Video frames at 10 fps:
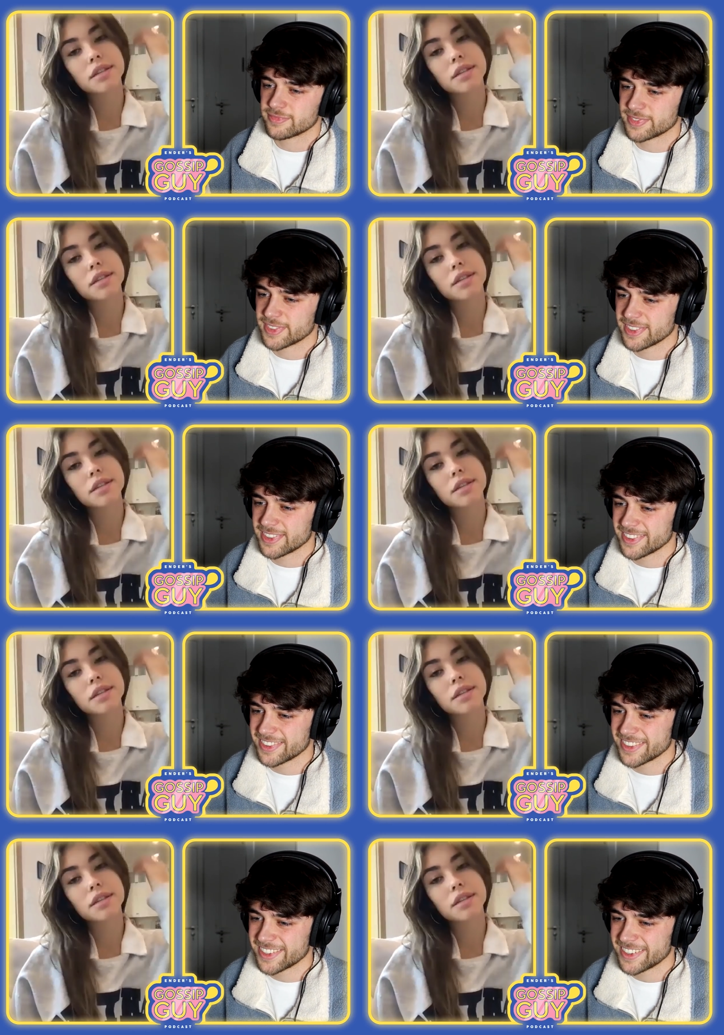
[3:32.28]
Speaker 1: been somewhere
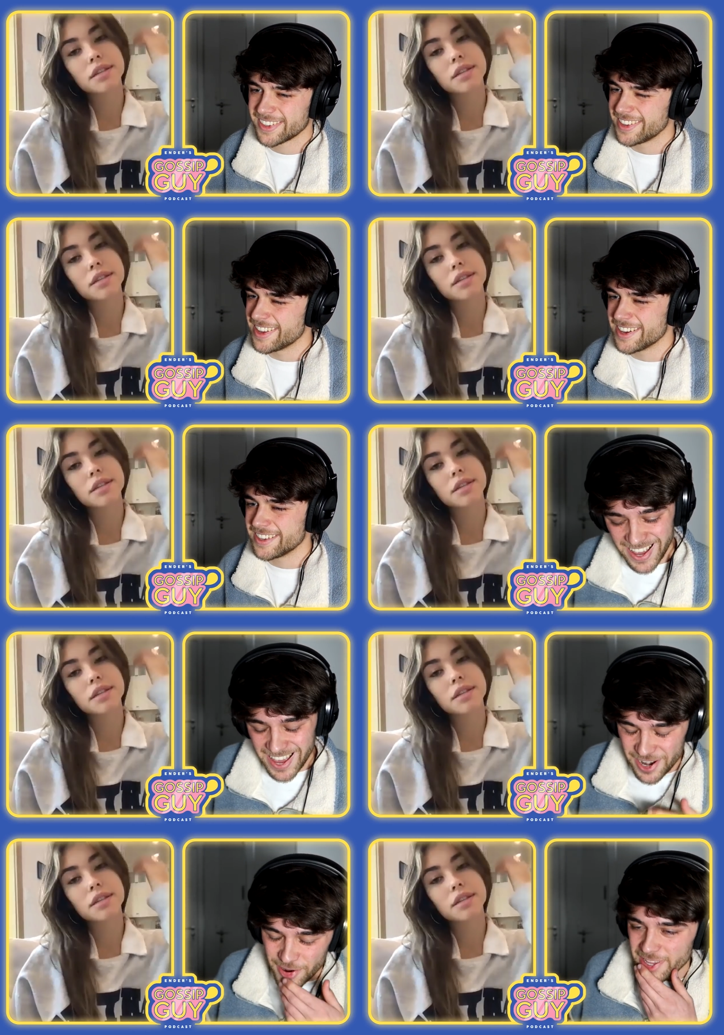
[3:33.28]
else in Belgium. Yeah.
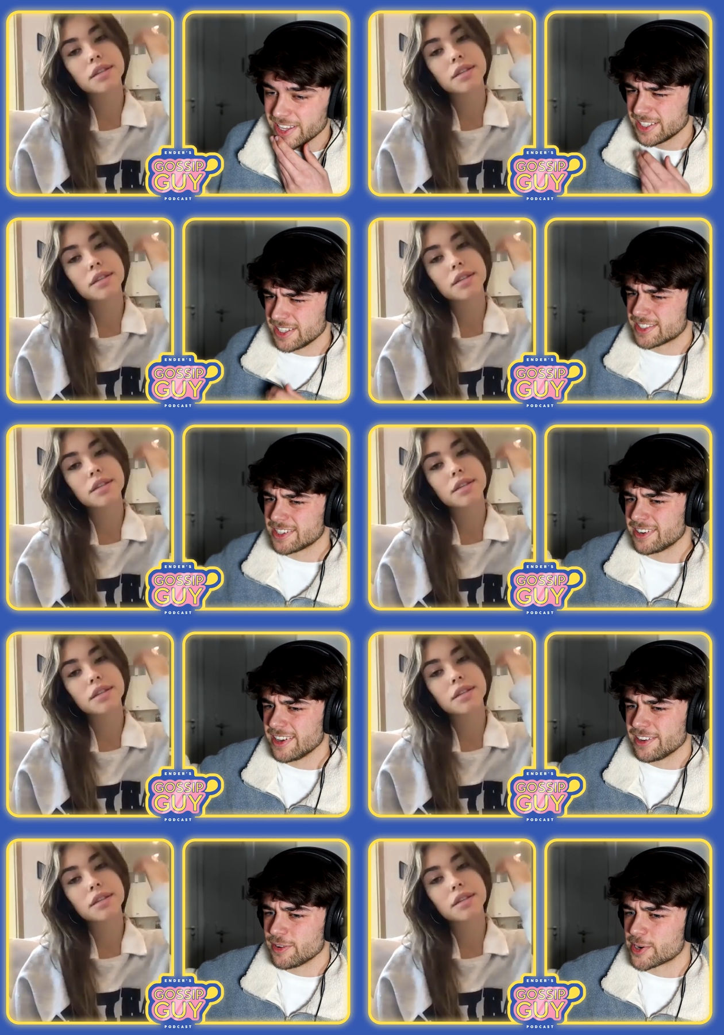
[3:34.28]
Anyway, is there
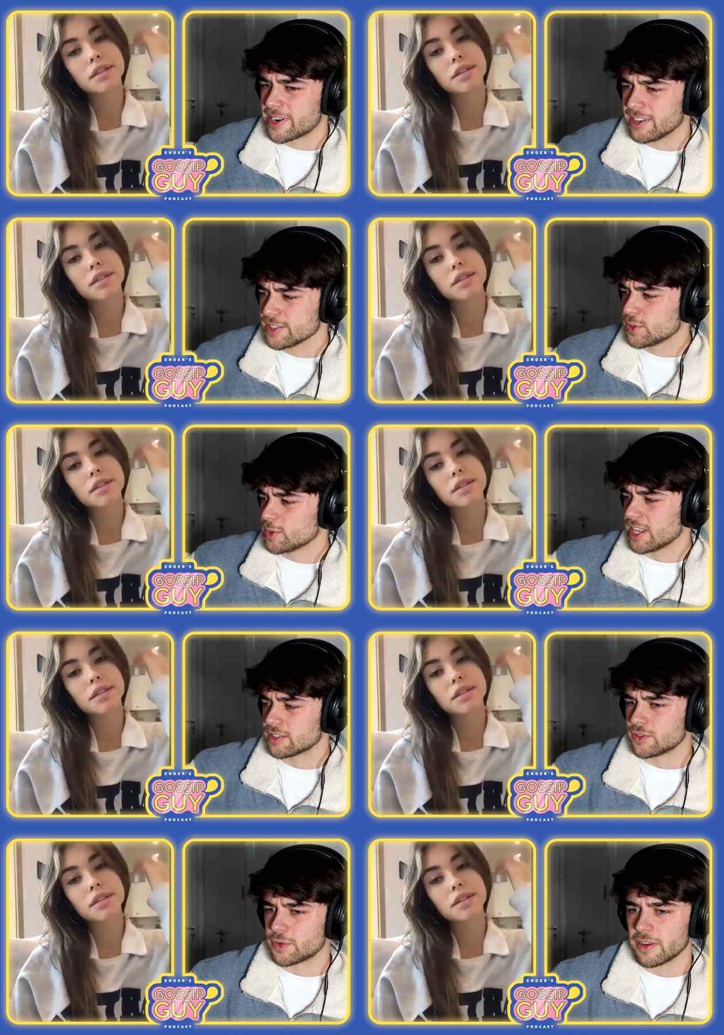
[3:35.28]
anywhere else you would
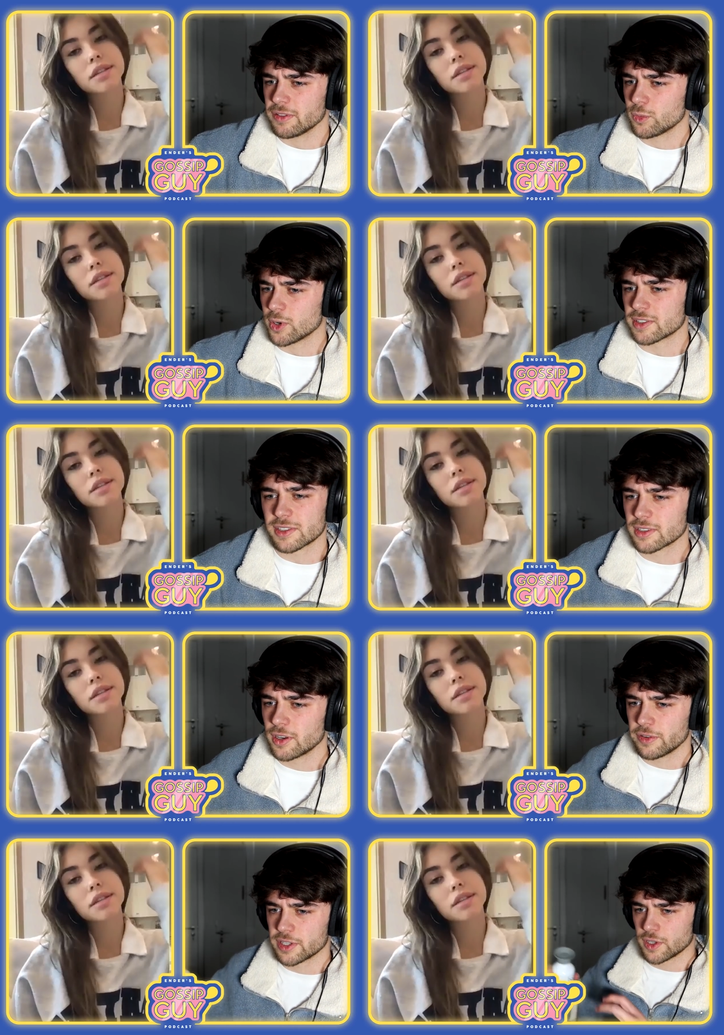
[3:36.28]
like to travel once
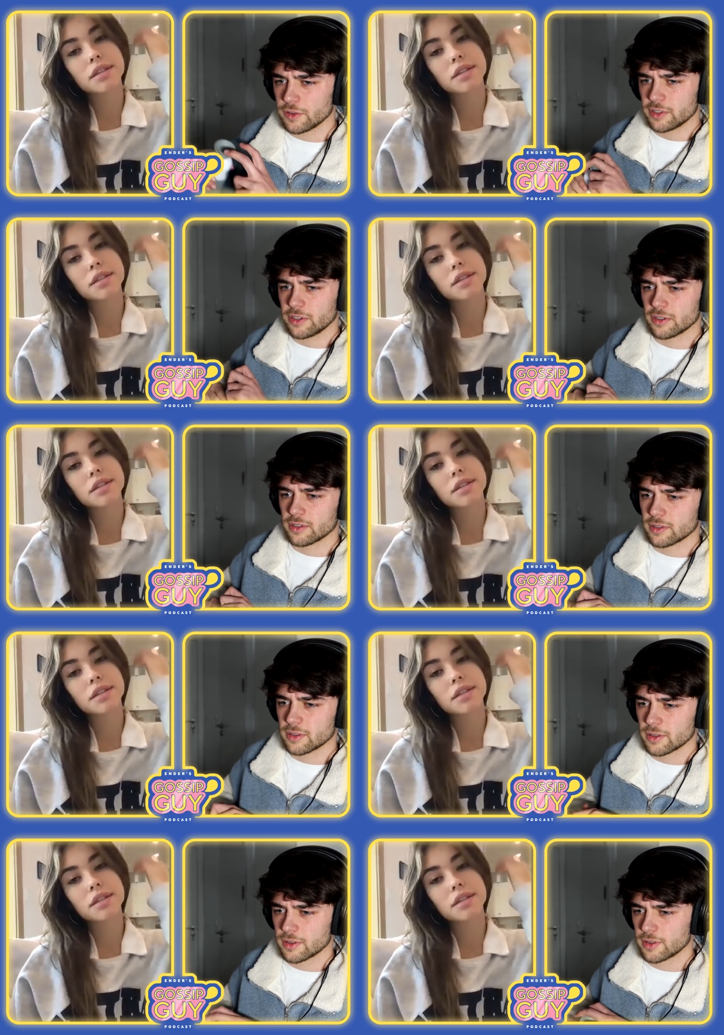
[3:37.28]
COVID is over?
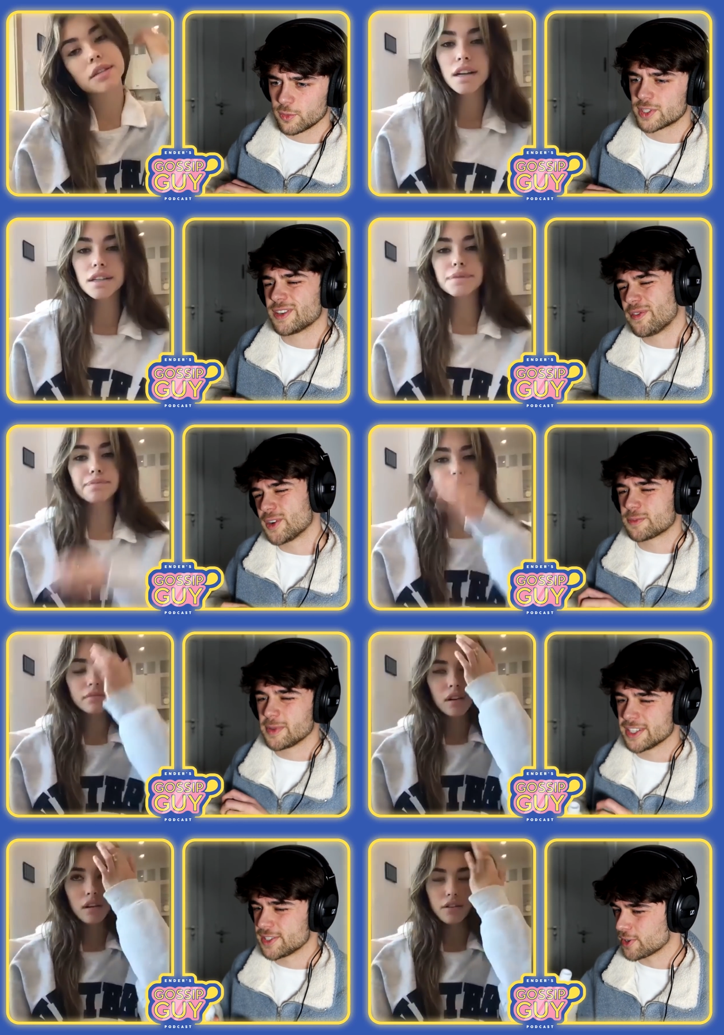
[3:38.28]
Speaker 2: Um, What's the first
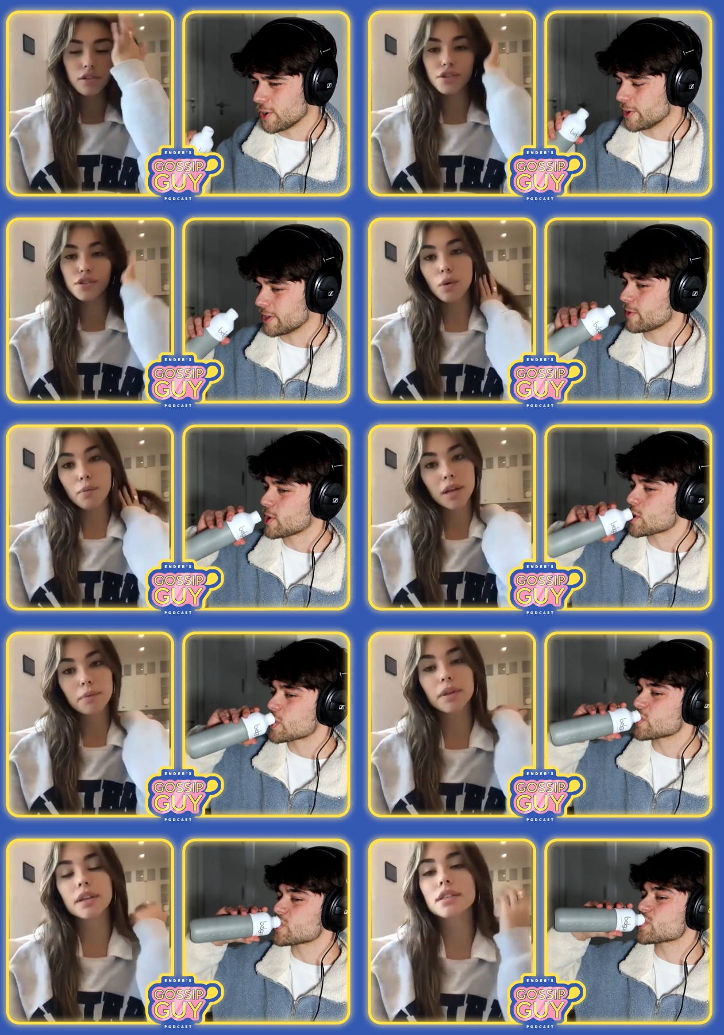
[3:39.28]
place you're going? So many
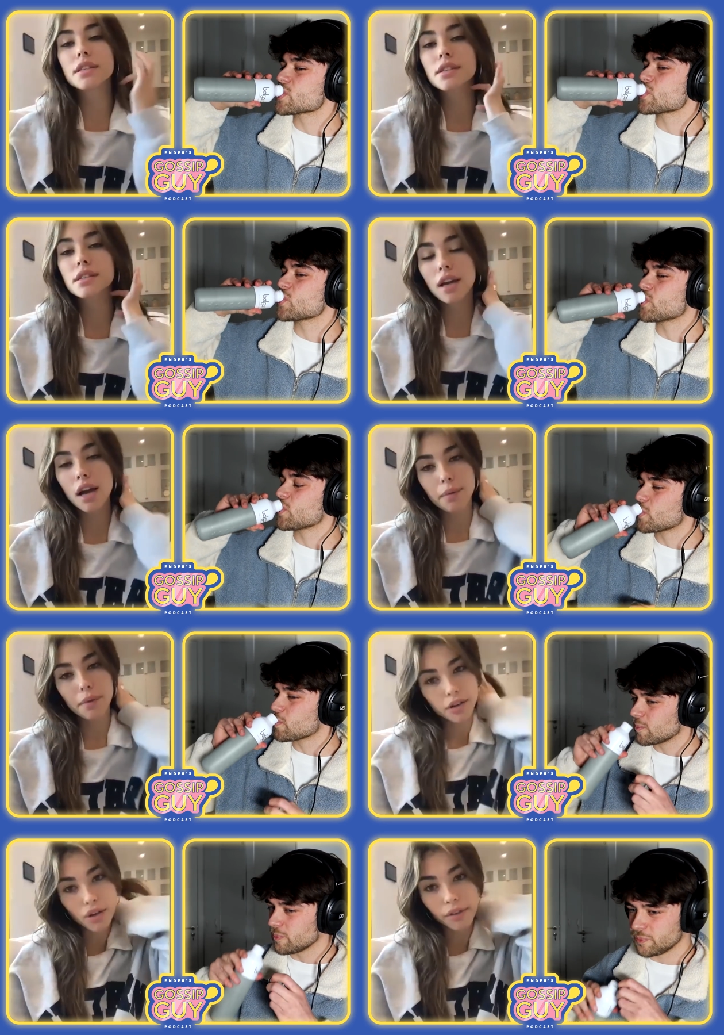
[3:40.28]
places. Yeah, I want
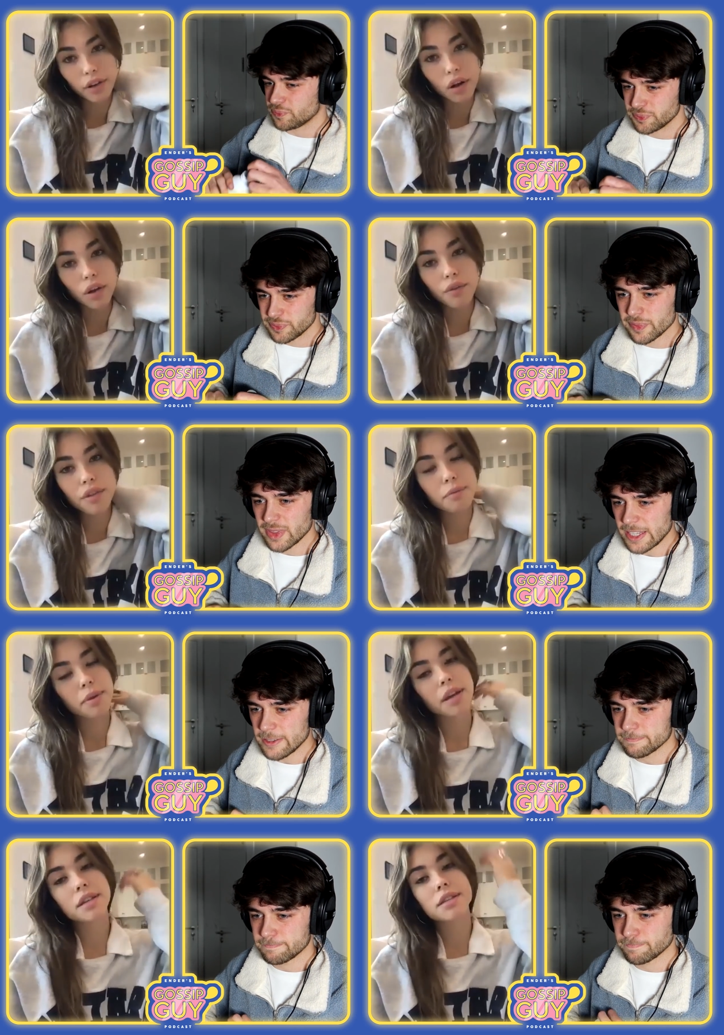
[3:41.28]
to travel all over the
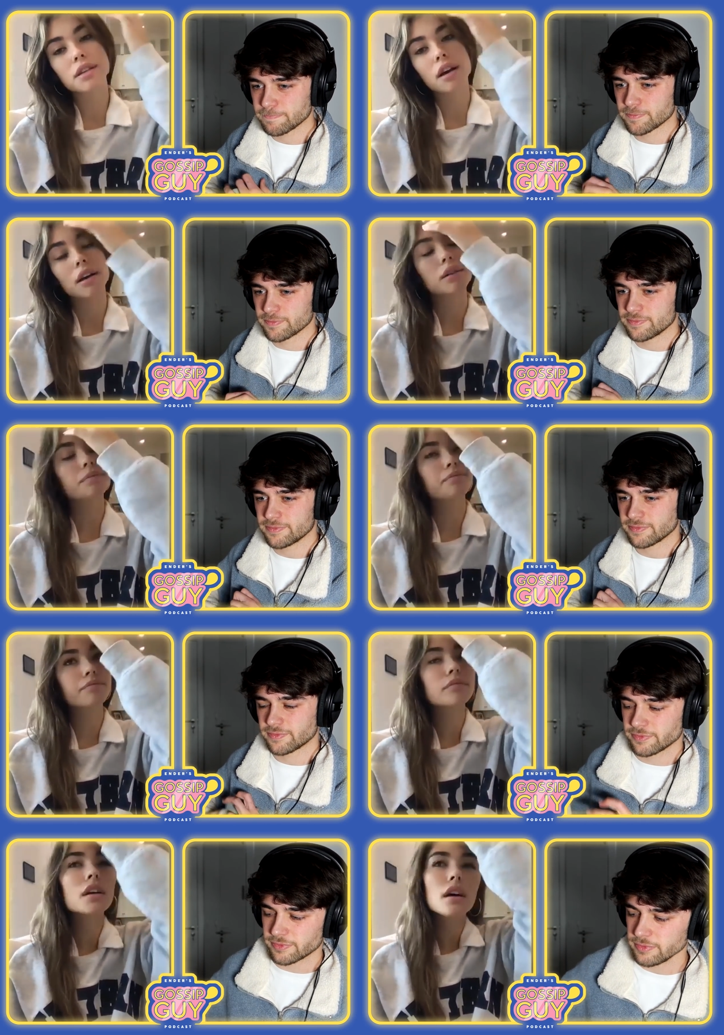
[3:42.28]
place. Um, mm.
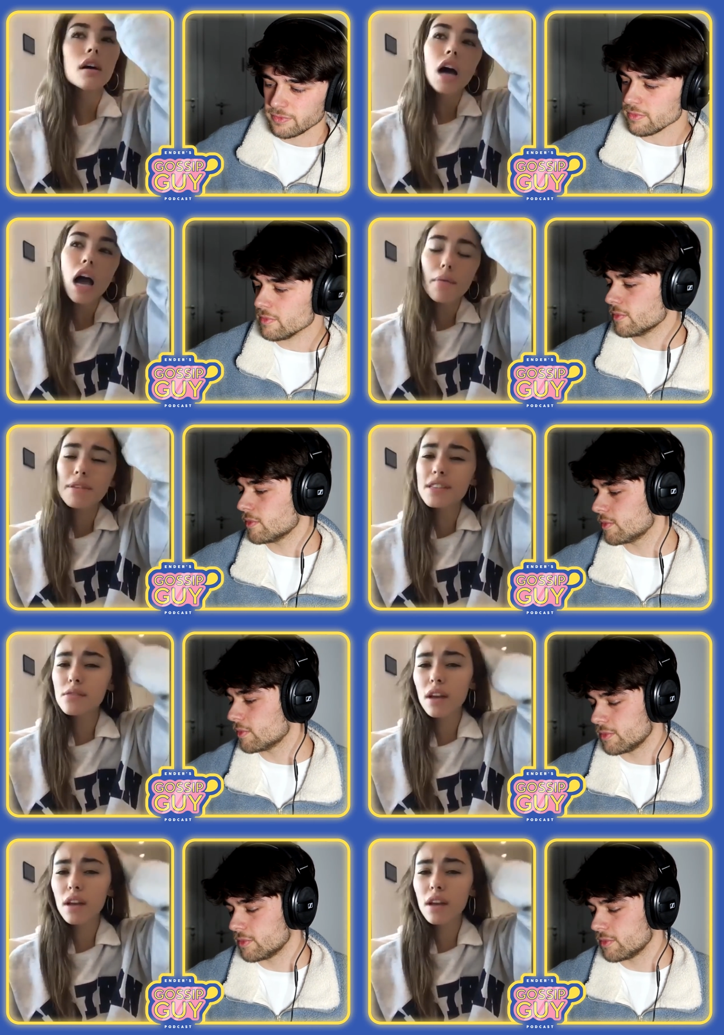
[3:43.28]
I miss the United